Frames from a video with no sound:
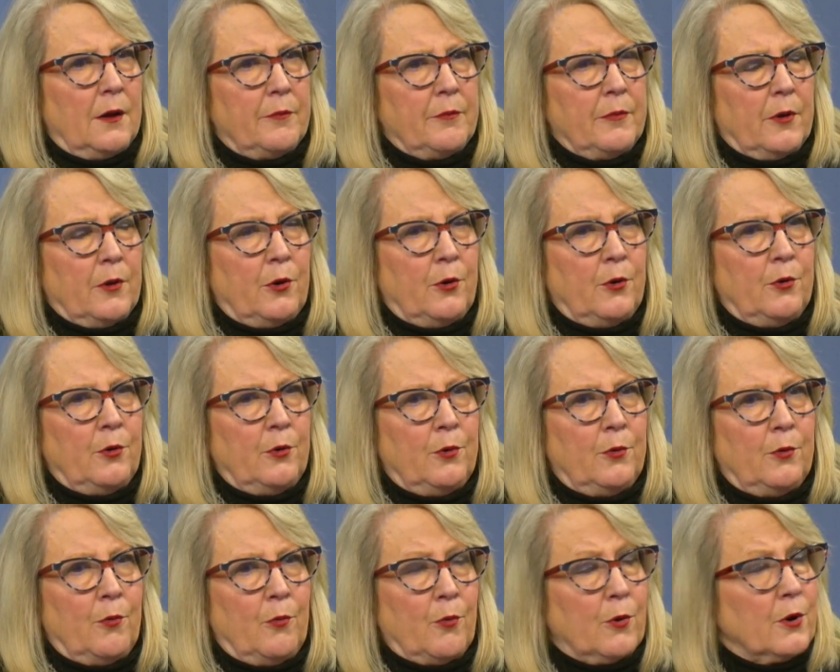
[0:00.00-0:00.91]

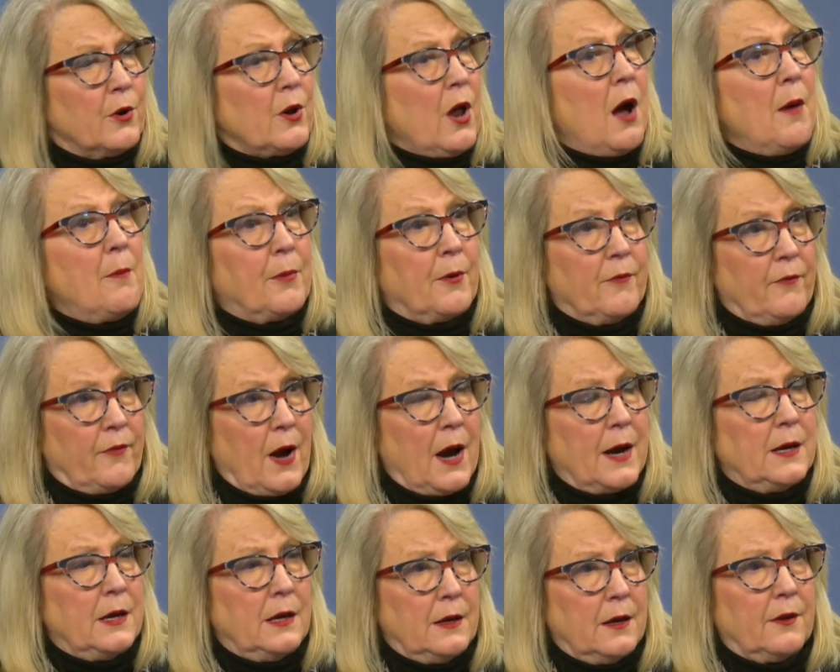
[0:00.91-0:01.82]
who were not
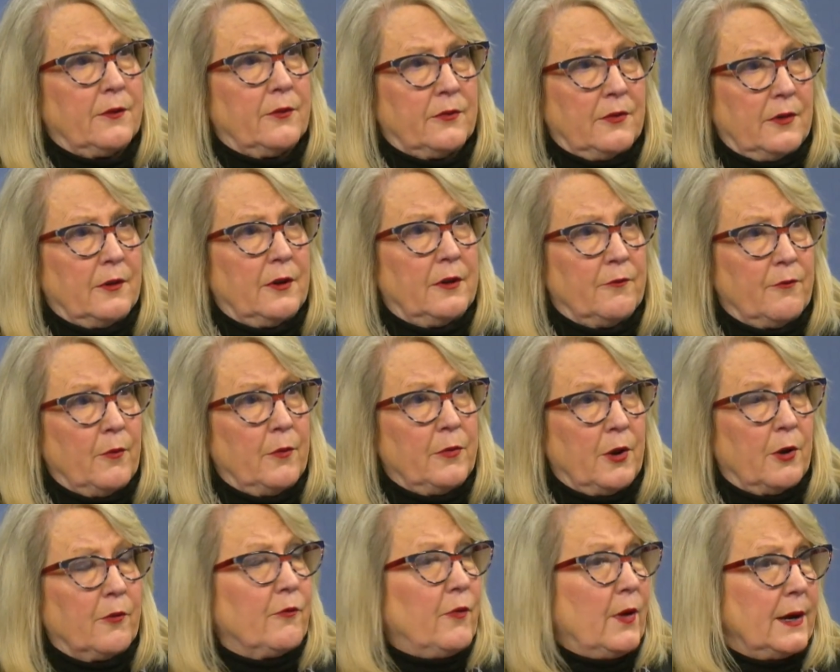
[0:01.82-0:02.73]
providing us
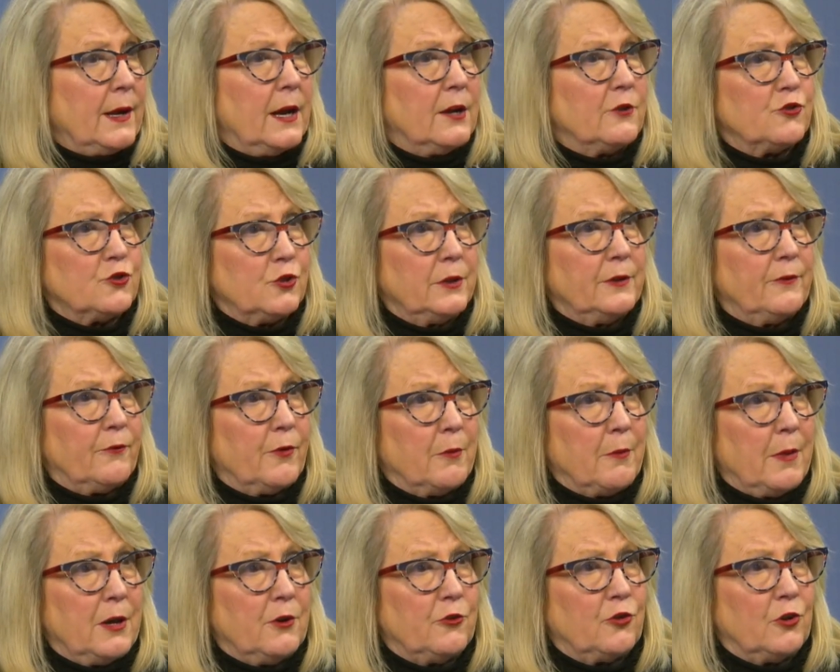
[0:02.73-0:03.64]
their financial
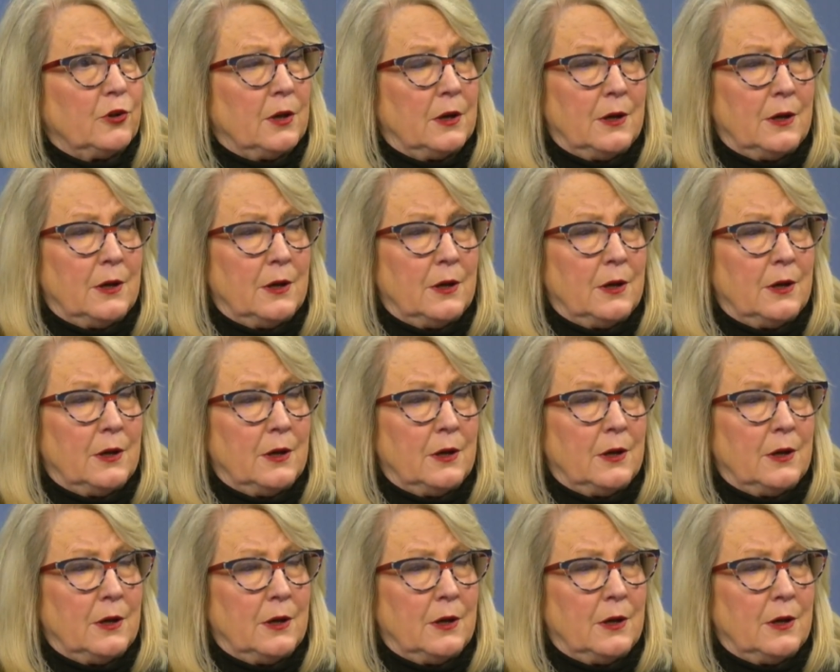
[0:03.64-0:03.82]
information.